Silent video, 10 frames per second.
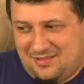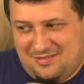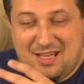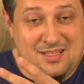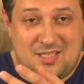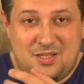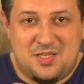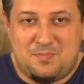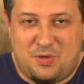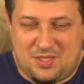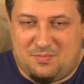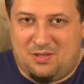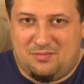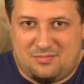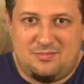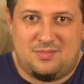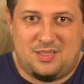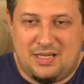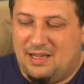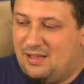As soon as possible,
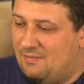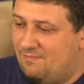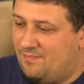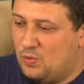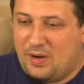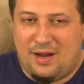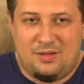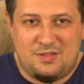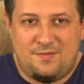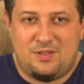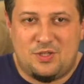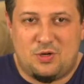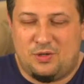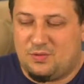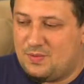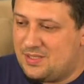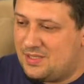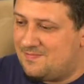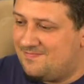really. We are on the finish road with this.